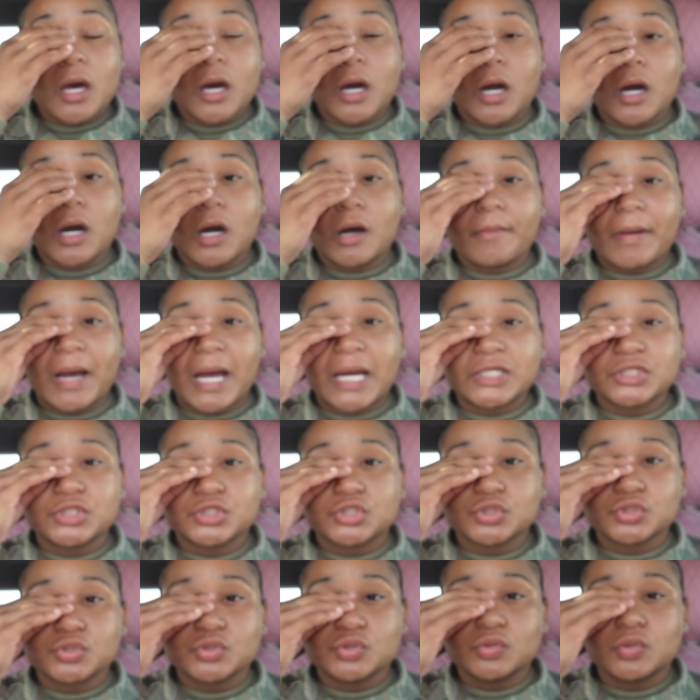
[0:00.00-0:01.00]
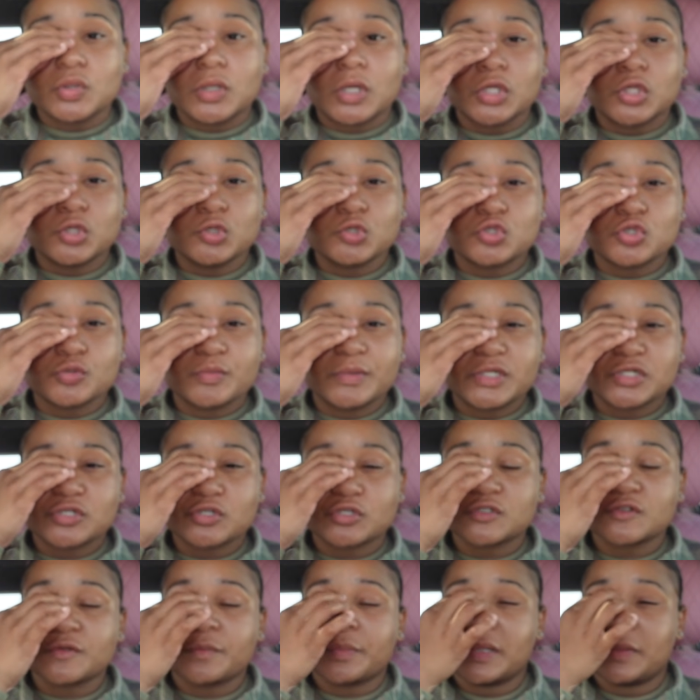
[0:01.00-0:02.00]
I do YouTube
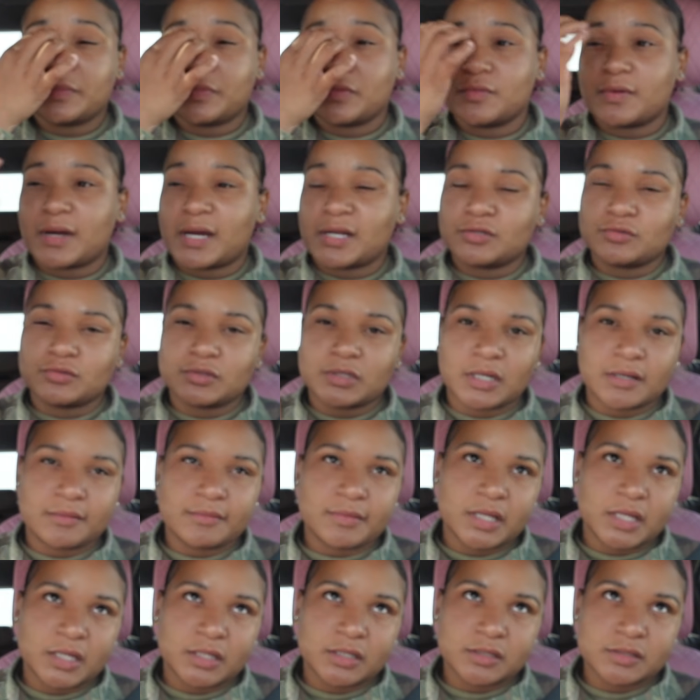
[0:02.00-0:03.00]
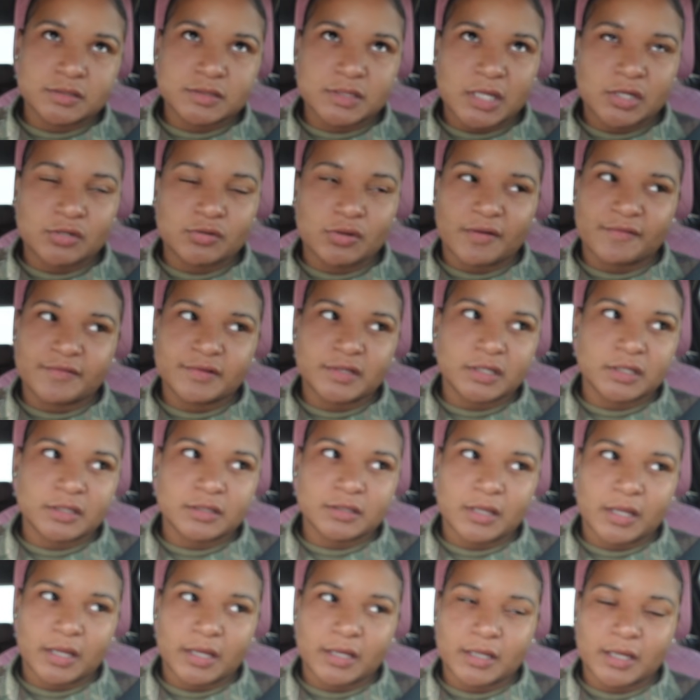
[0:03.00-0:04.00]
intros for people. I do thumbnails. I do
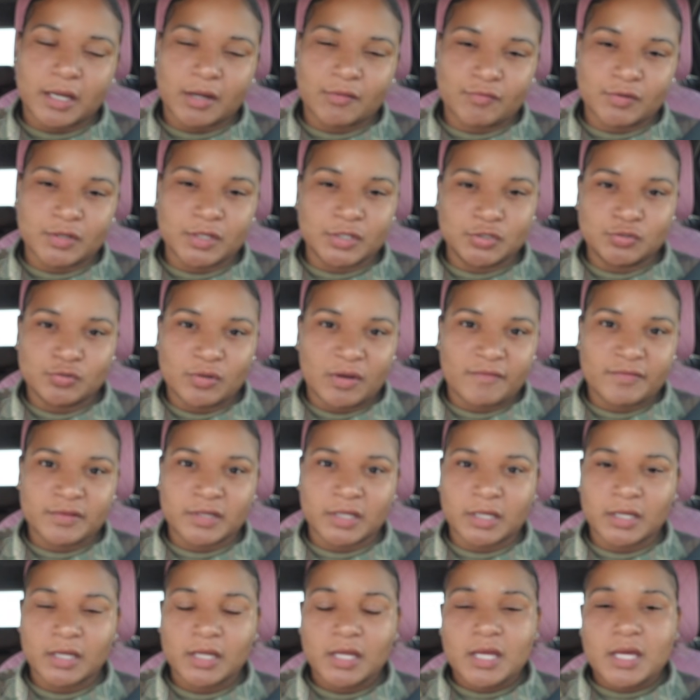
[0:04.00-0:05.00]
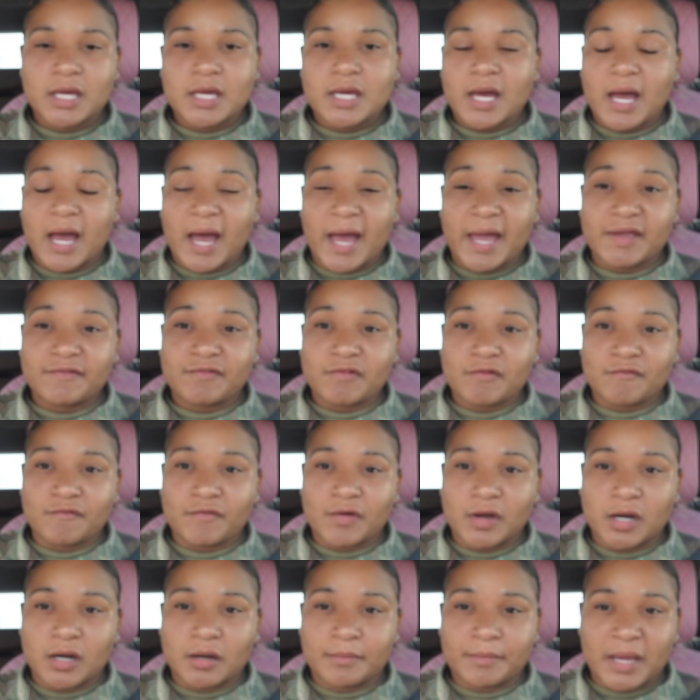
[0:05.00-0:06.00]
everything. Like, I really do everything. I even
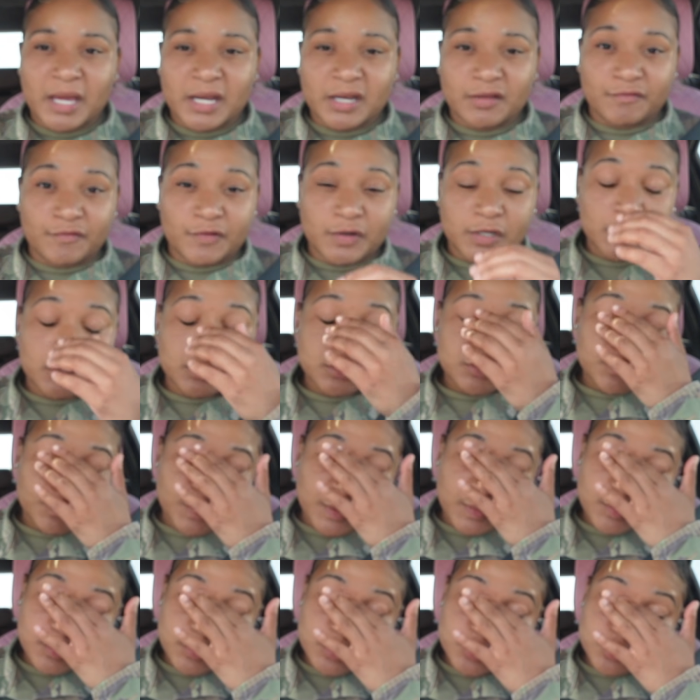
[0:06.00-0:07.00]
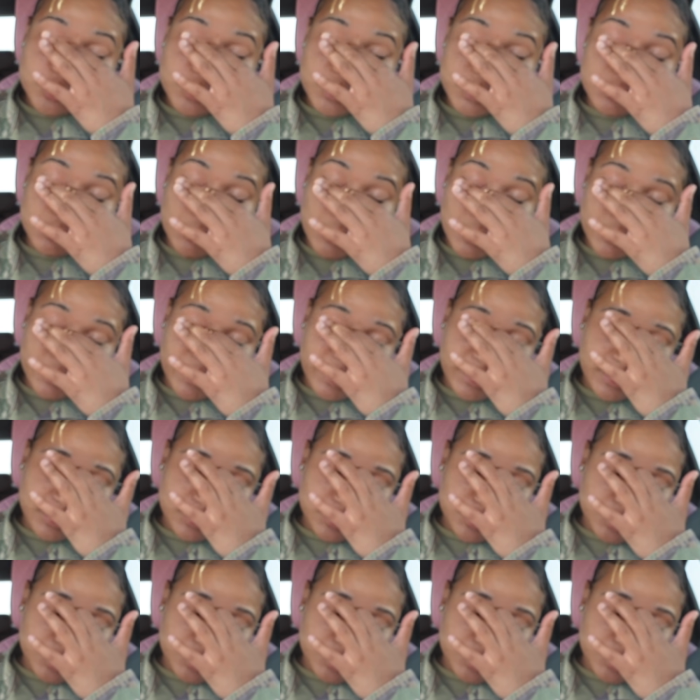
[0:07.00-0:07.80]
edit videos for people too as well now.